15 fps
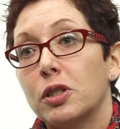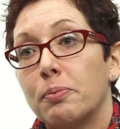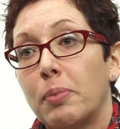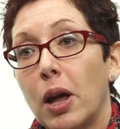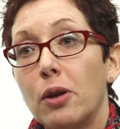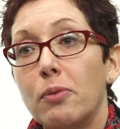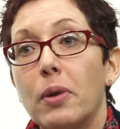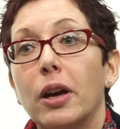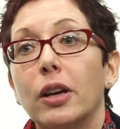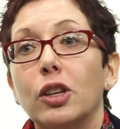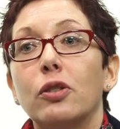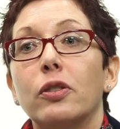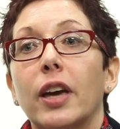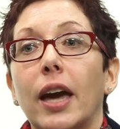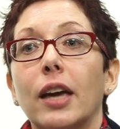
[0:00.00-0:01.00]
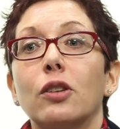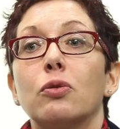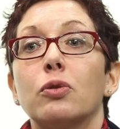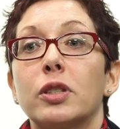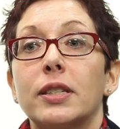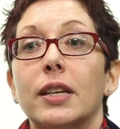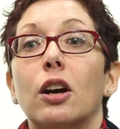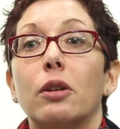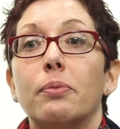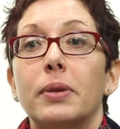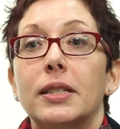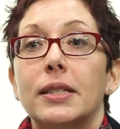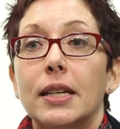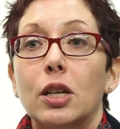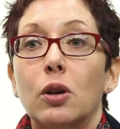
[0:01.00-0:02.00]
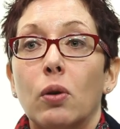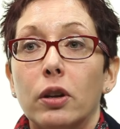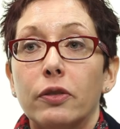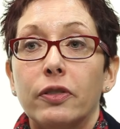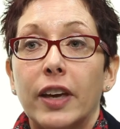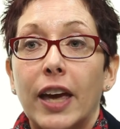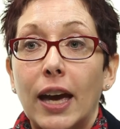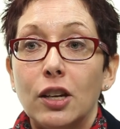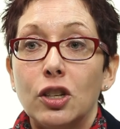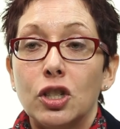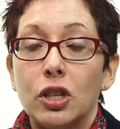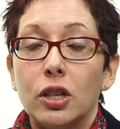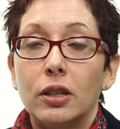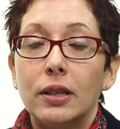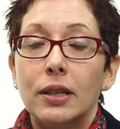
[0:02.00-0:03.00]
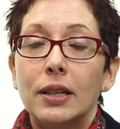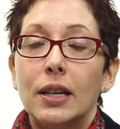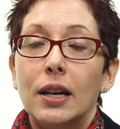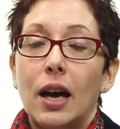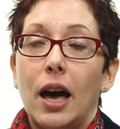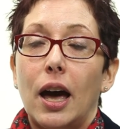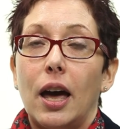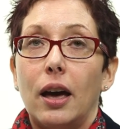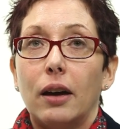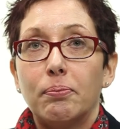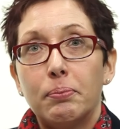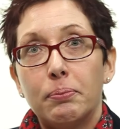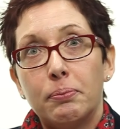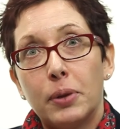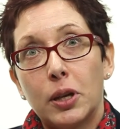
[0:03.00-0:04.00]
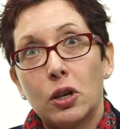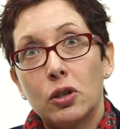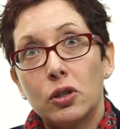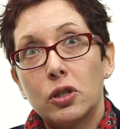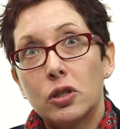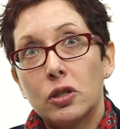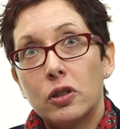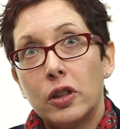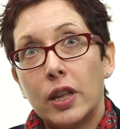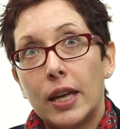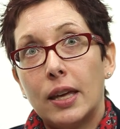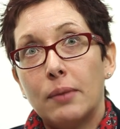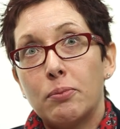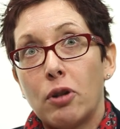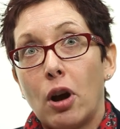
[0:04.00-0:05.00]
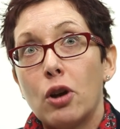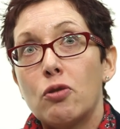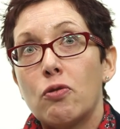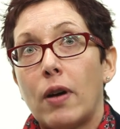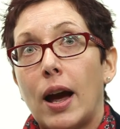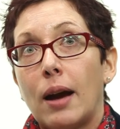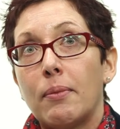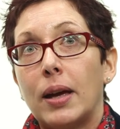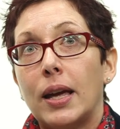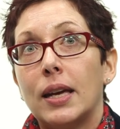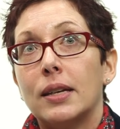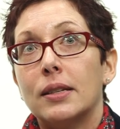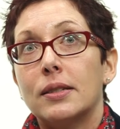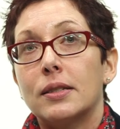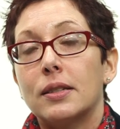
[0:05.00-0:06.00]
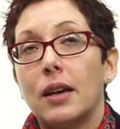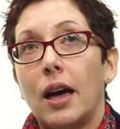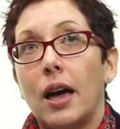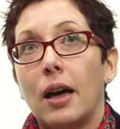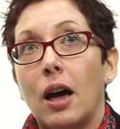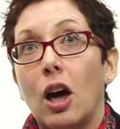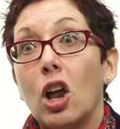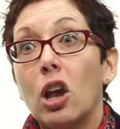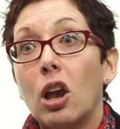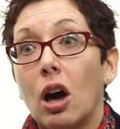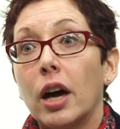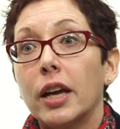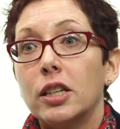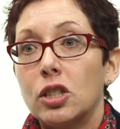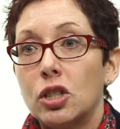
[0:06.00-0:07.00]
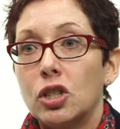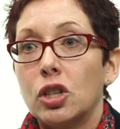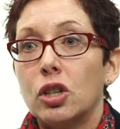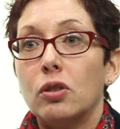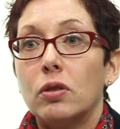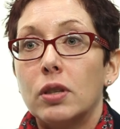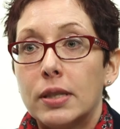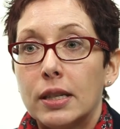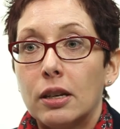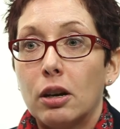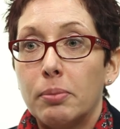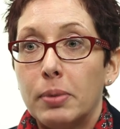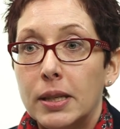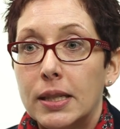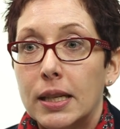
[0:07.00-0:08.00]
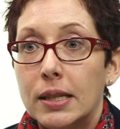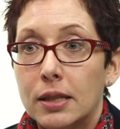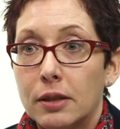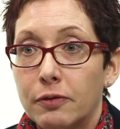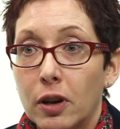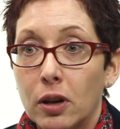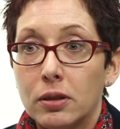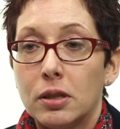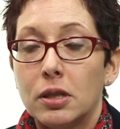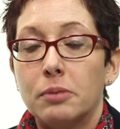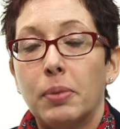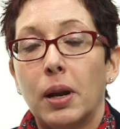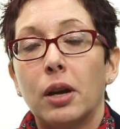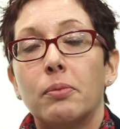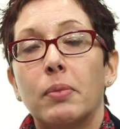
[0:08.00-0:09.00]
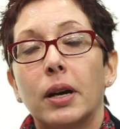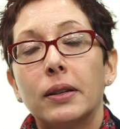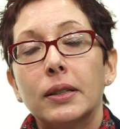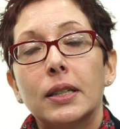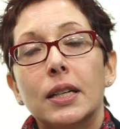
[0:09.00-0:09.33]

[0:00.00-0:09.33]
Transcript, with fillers: diploma, you get your CIPD qualification, because the programme is aligned to the CIPD's advanced diploma,